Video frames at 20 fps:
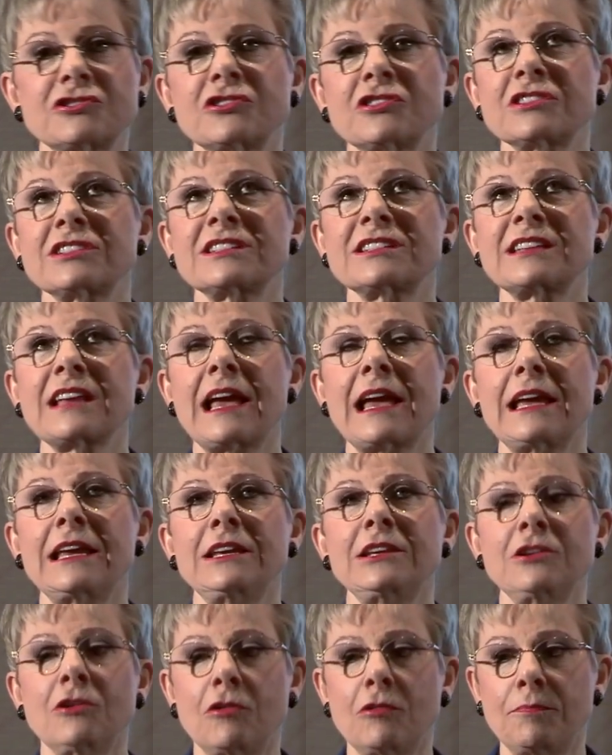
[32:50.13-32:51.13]
just
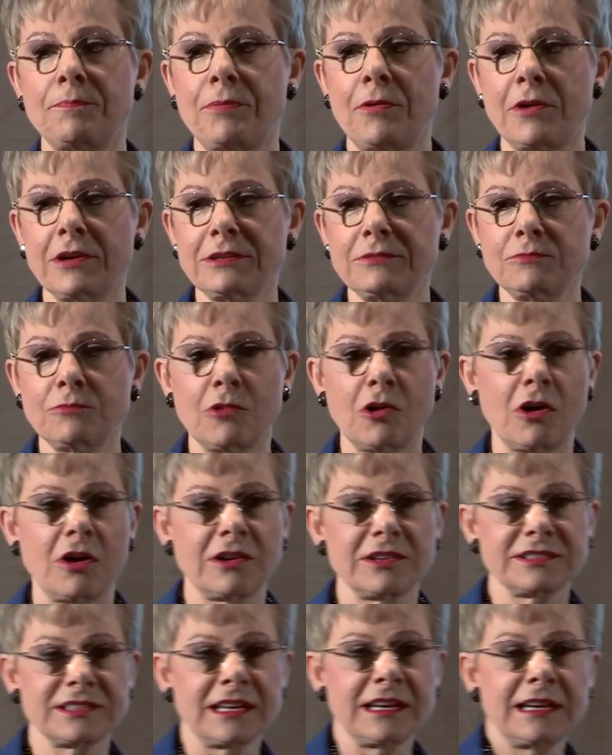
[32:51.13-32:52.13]
say your point
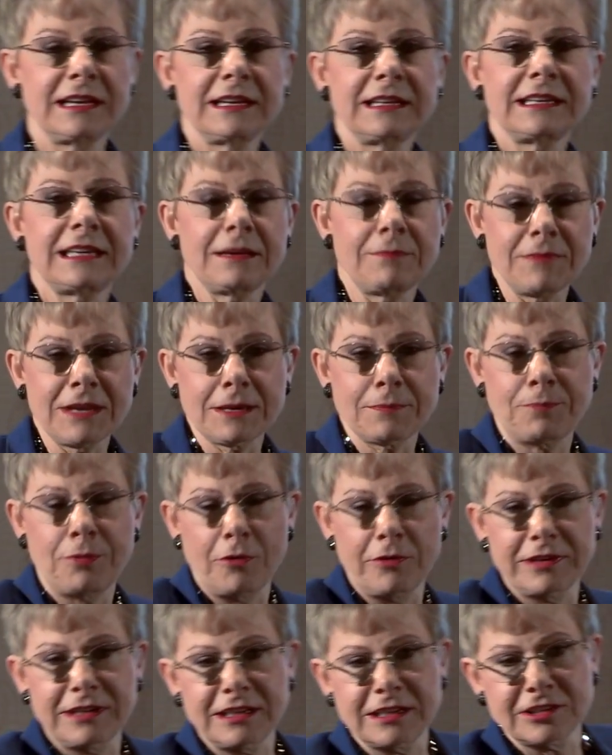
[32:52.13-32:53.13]
was, give me a
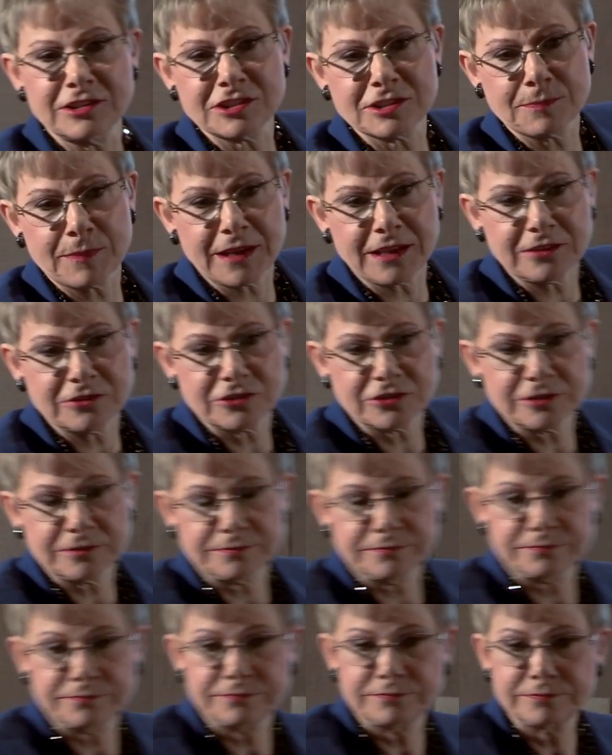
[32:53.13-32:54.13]
point in your speech.
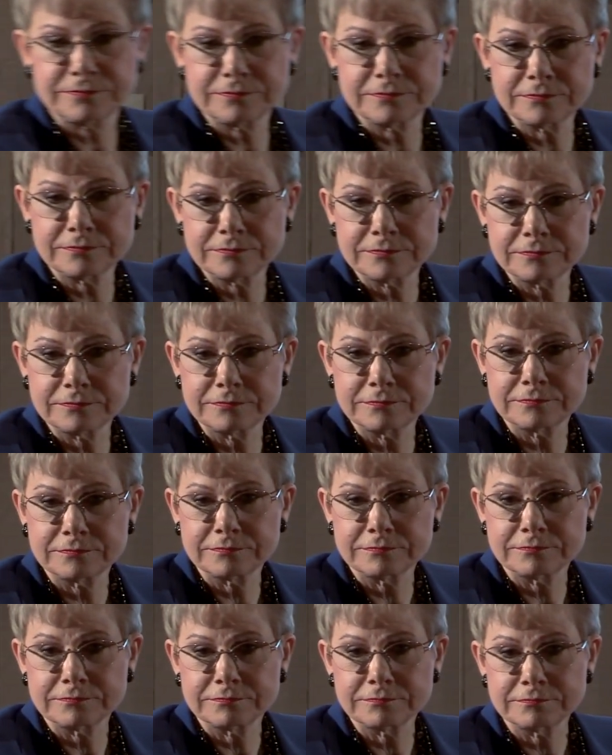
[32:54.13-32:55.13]
Uh,
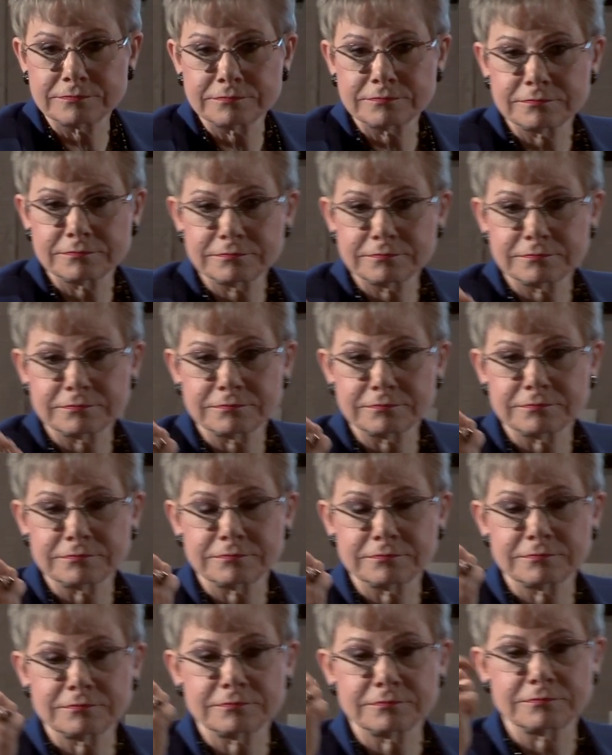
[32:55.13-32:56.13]
information
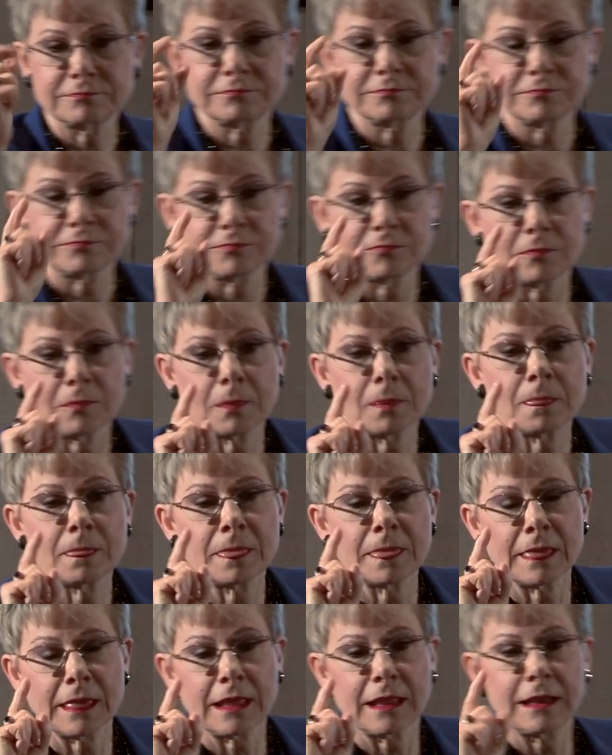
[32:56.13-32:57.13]
is vital to
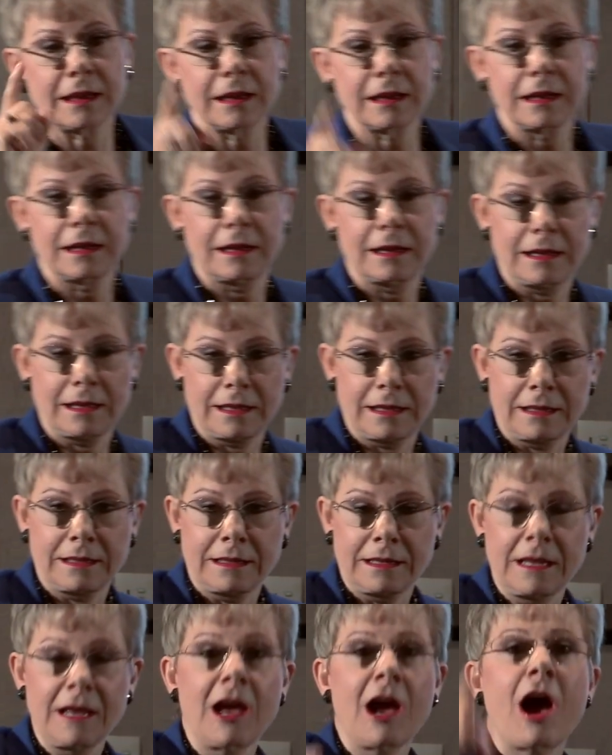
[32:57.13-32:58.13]
good decision
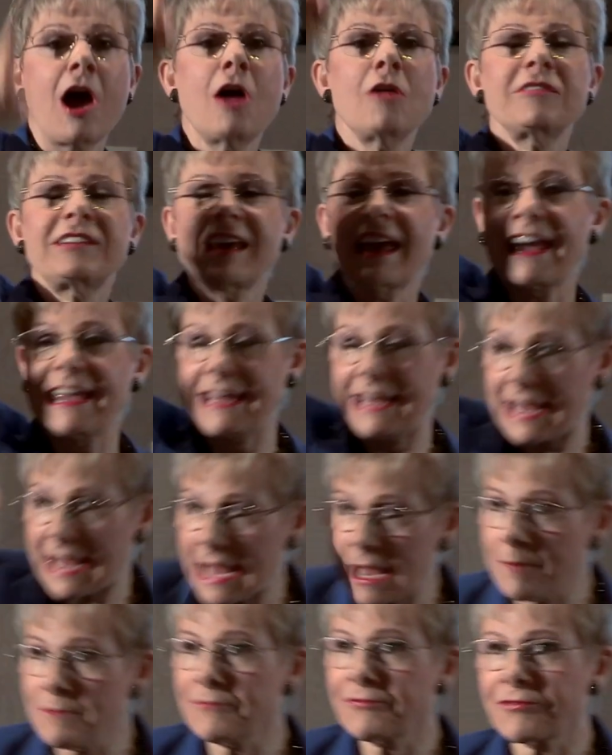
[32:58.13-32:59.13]
making. Okay,
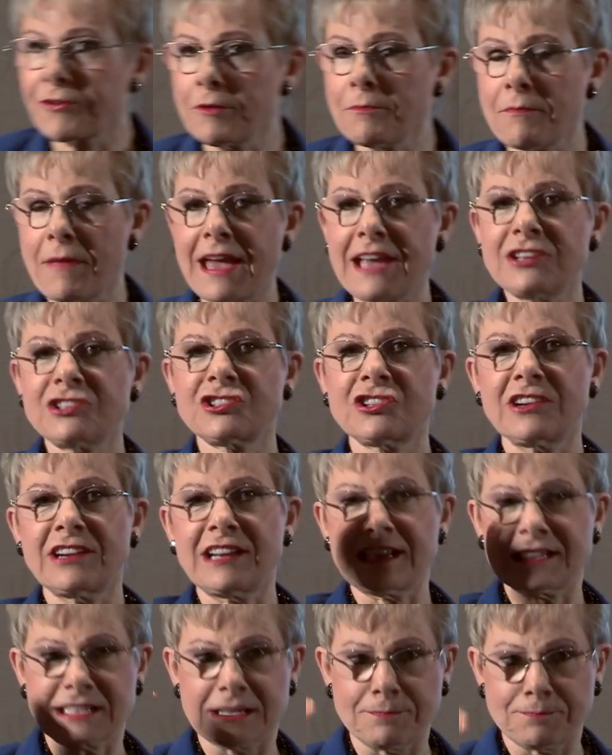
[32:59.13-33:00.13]
information
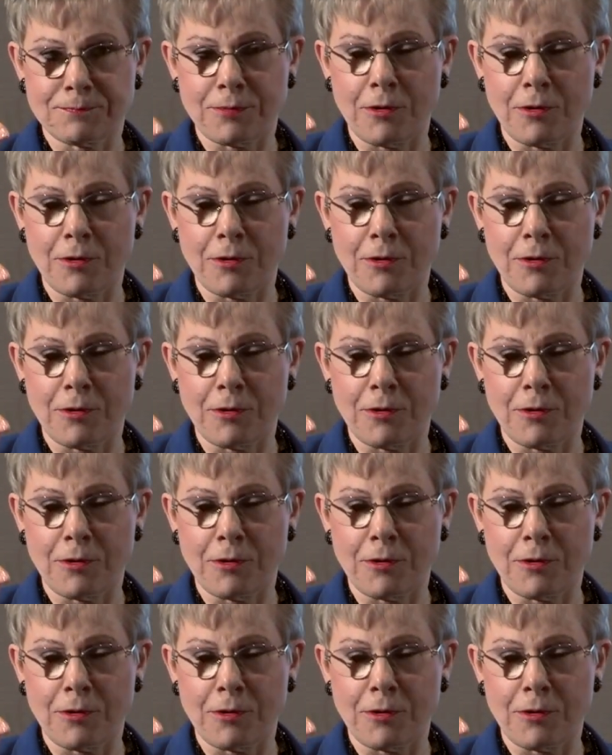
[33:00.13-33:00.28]
is,